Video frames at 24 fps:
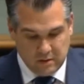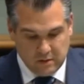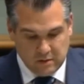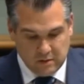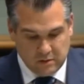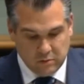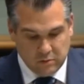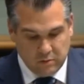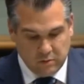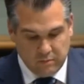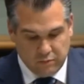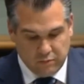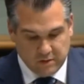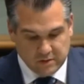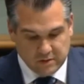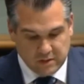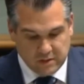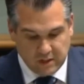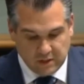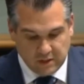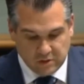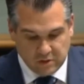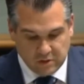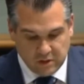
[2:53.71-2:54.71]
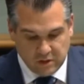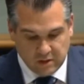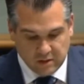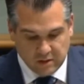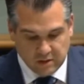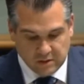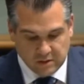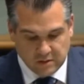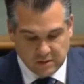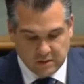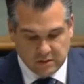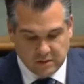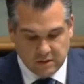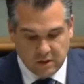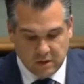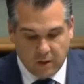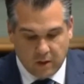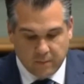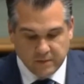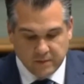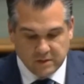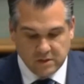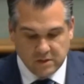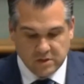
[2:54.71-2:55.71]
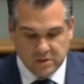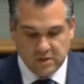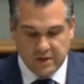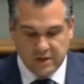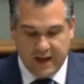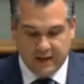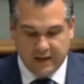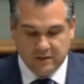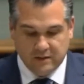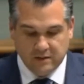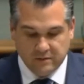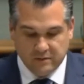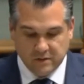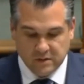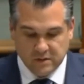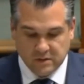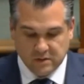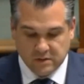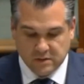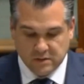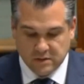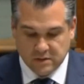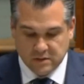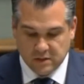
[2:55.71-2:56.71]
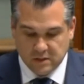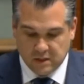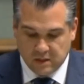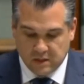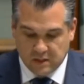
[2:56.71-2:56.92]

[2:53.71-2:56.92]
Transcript: to imprisoning journalists and opposition activists,